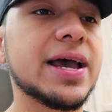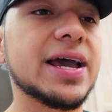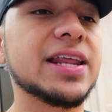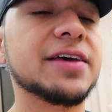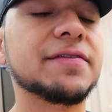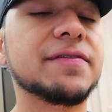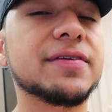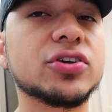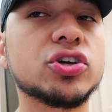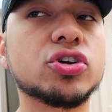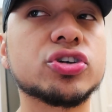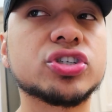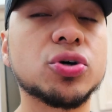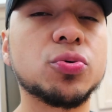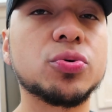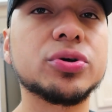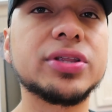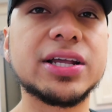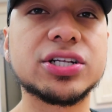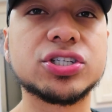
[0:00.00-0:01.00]
And if you're
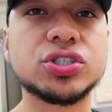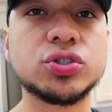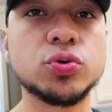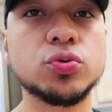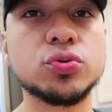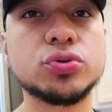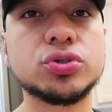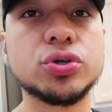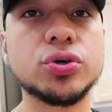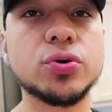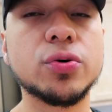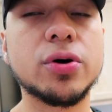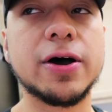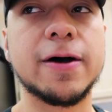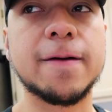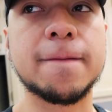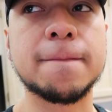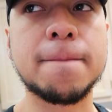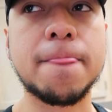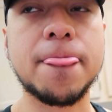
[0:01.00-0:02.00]
someone that's new
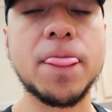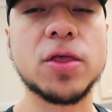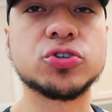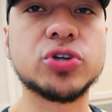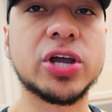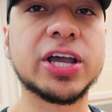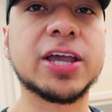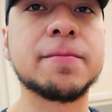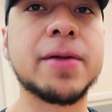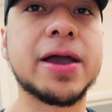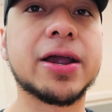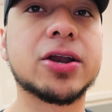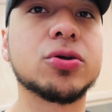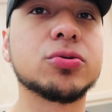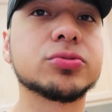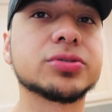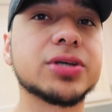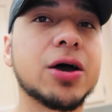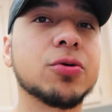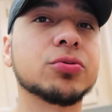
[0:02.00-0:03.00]
to tracking
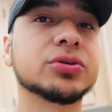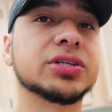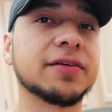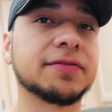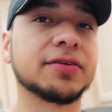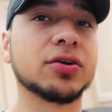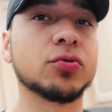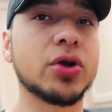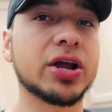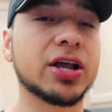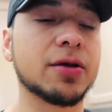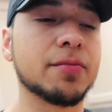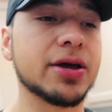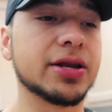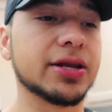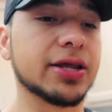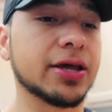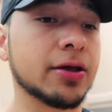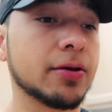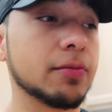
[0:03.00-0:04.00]
macros, I would definitely
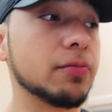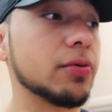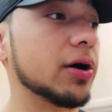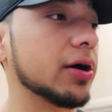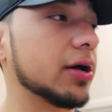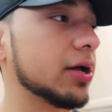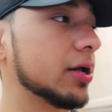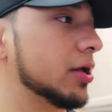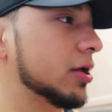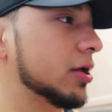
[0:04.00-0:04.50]
recommend it. But